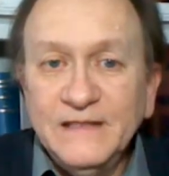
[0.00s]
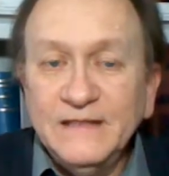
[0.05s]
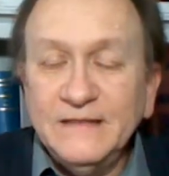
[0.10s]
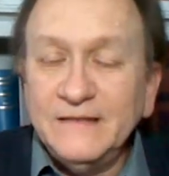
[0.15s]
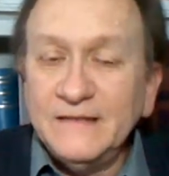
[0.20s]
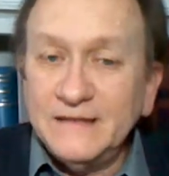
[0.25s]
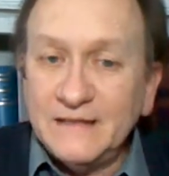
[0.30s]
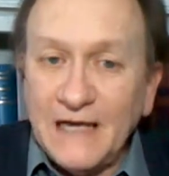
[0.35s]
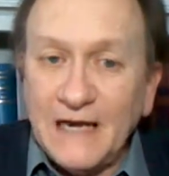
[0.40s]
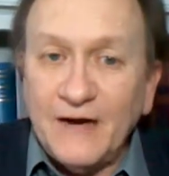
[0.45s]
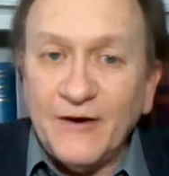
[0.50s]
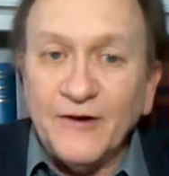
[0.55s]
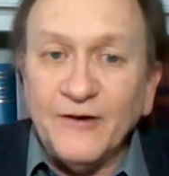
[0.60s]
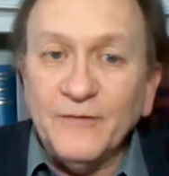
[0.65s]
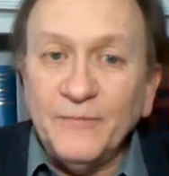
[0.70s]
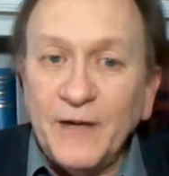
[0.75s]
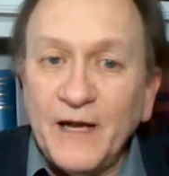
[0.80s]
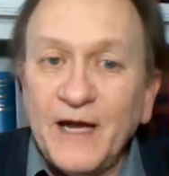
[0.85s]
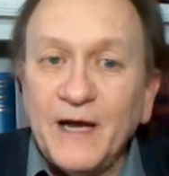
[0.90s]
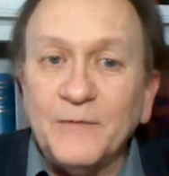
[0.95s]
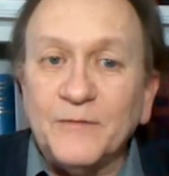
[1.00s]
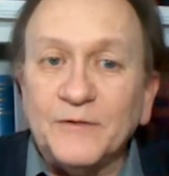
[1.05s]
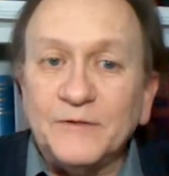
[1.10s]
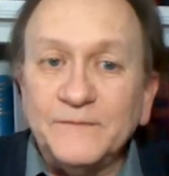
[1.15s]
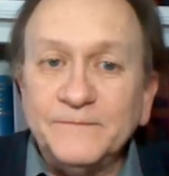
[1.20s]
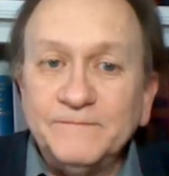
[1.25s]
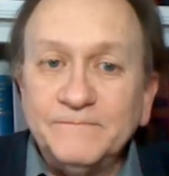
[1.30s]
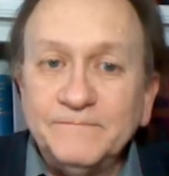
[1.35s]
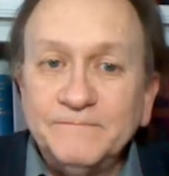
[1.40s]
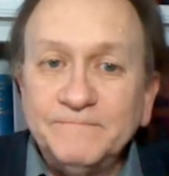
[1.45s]
The Tower of Babel.
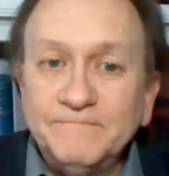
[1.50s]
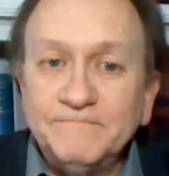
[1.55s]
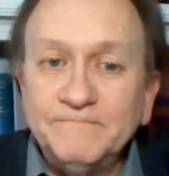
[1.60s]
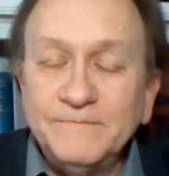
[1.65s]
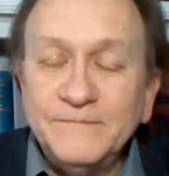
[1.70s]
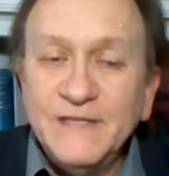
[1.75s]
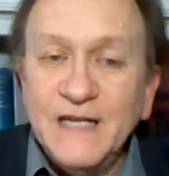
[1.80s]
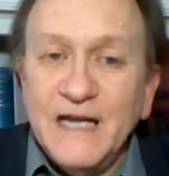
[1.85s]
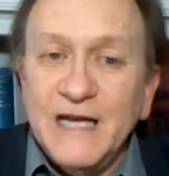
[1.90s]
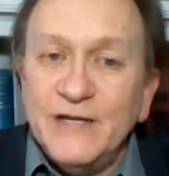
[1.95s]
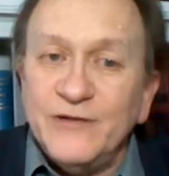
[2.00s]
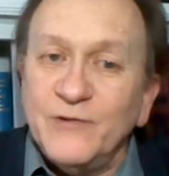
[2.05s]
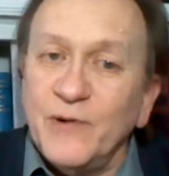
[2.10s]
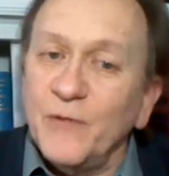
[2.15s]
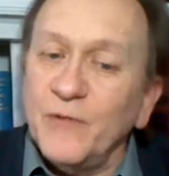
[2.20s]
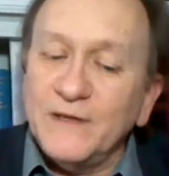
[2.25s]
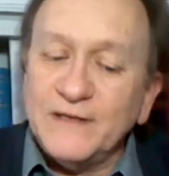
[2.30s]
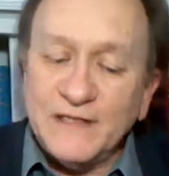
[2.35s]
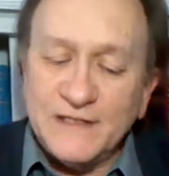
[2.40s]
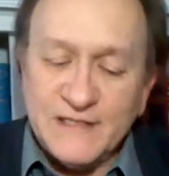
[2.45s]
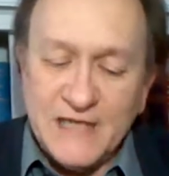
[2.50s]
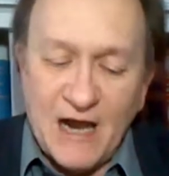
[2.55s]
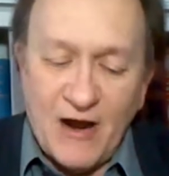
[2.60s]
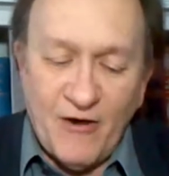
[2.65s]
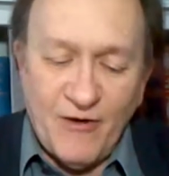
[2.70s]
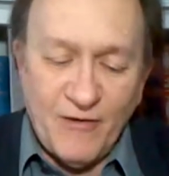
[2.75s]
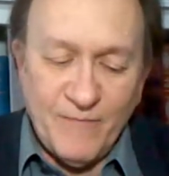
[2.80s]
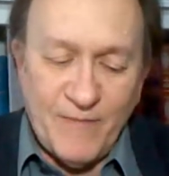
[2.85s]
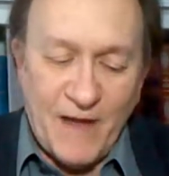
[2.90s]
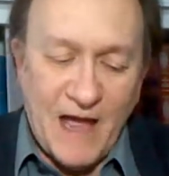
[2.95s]
Do you remember what the
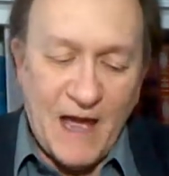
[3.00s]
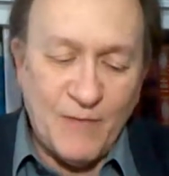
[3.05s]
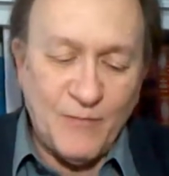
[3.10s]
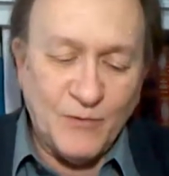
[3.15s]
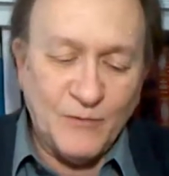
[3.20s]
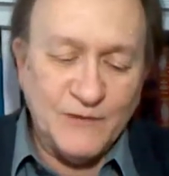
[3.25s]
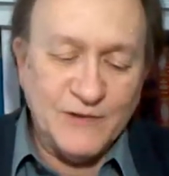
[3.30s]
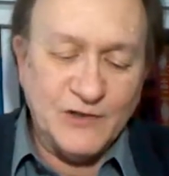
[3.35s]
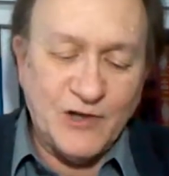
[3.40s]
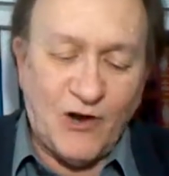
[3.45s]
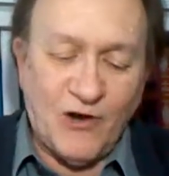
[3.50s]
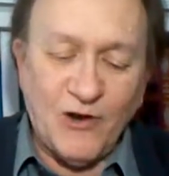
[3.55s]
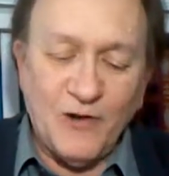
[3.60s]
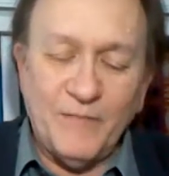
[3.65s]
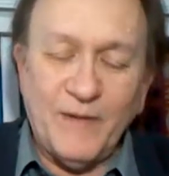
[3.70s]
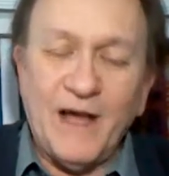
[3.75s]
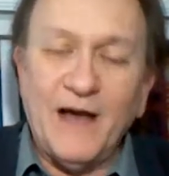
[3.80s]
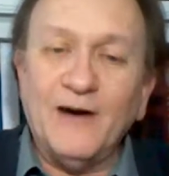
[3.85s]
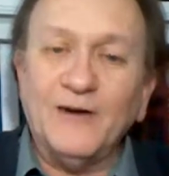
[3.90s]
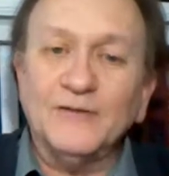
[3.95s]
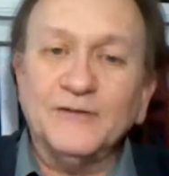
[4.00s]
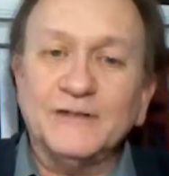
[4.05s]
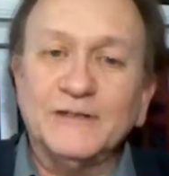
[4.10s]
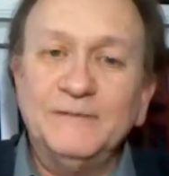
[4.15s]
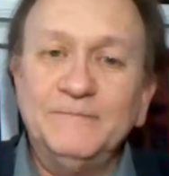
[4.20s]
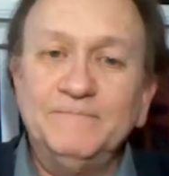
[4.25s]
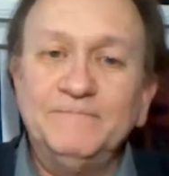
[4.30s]
Tower of Babel was all about?